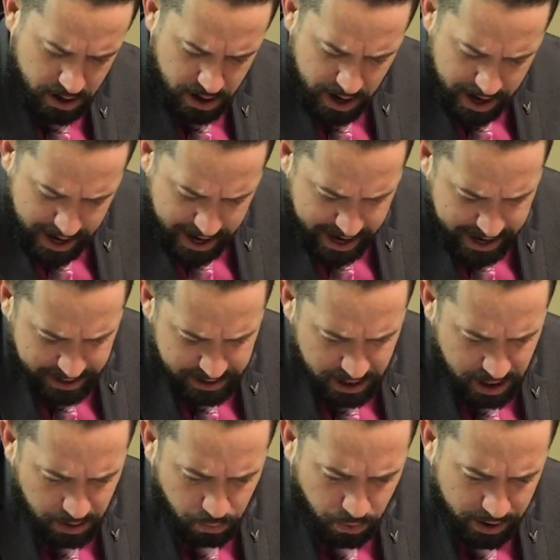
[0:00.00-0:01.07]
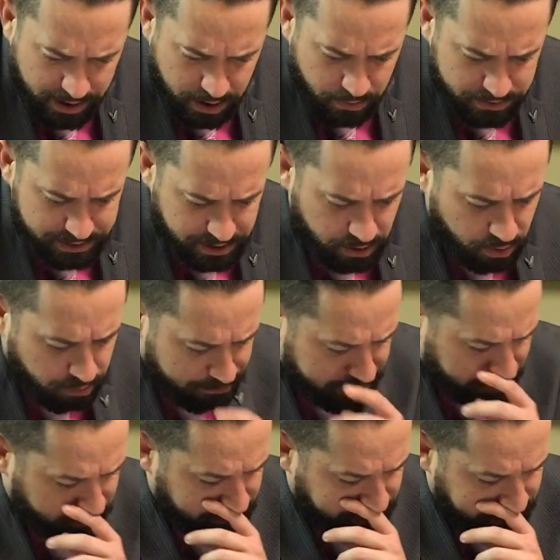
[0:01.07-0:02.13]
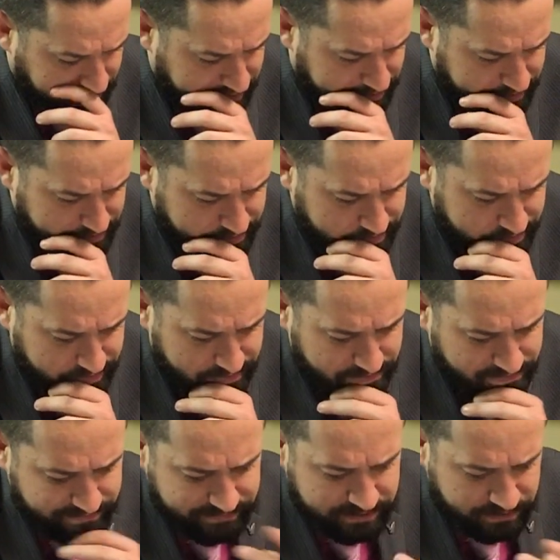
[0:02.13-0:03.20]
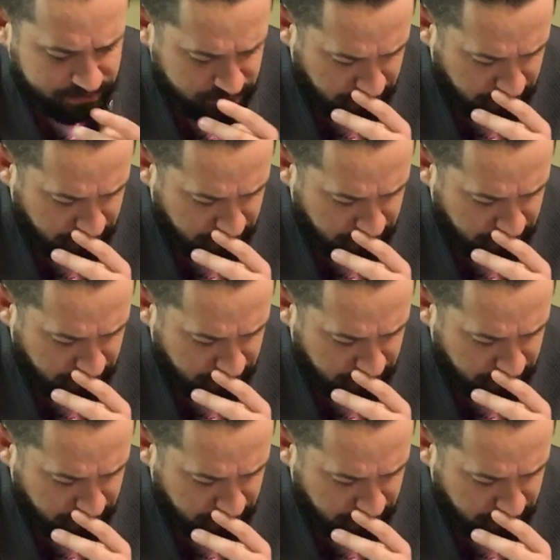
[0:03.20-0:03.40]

All right, and what year was the home built here, Phil?